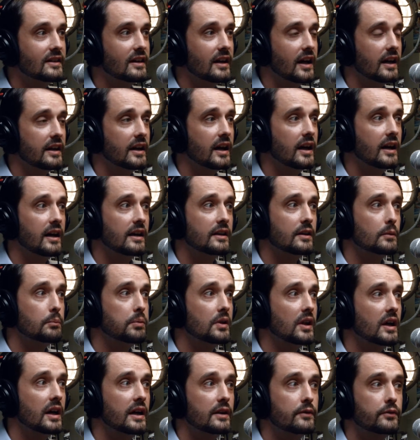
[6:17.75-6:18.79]
And I had
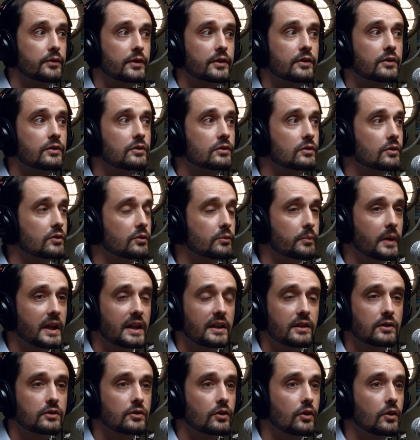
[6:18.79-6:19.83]
applied for so
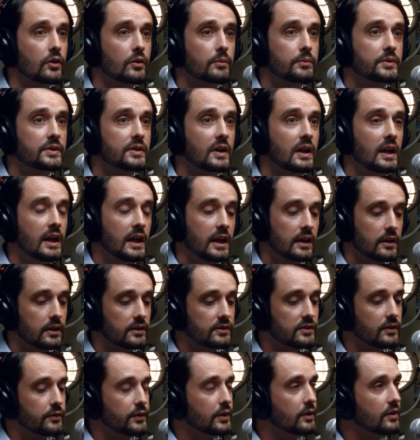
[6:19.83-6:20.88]
many jobs. Because
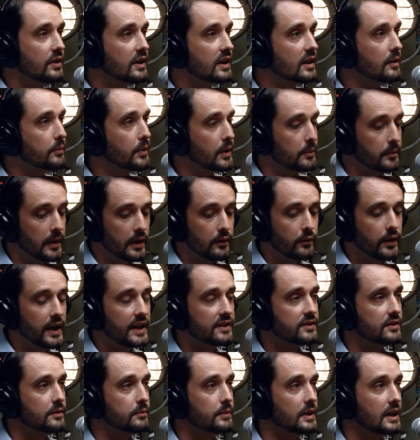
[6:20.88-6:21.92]
if you think about my
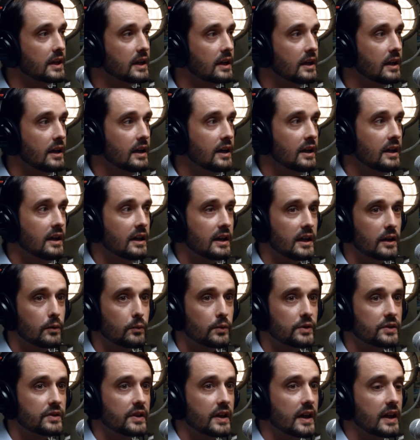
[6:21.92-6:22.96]
resume, it
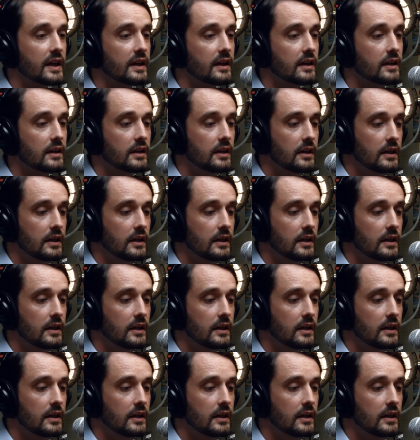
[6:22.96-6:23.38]
was like